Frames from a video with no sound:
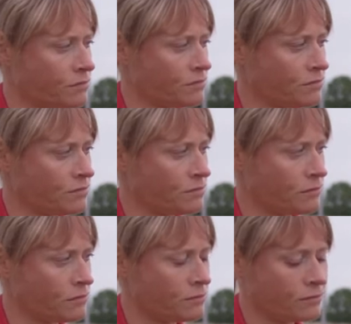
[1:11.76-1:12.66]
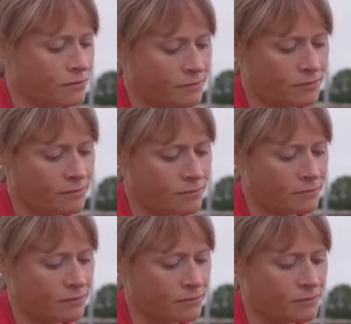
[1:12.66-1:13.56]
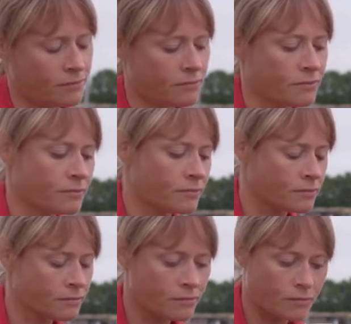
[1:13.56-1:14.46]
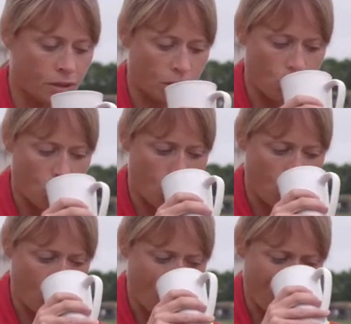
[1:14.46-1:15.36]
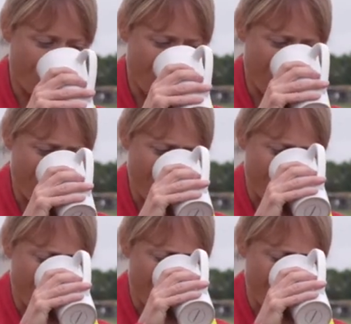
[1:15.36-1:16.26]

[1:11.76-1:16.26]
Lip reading: No words are spoken by the person on screen.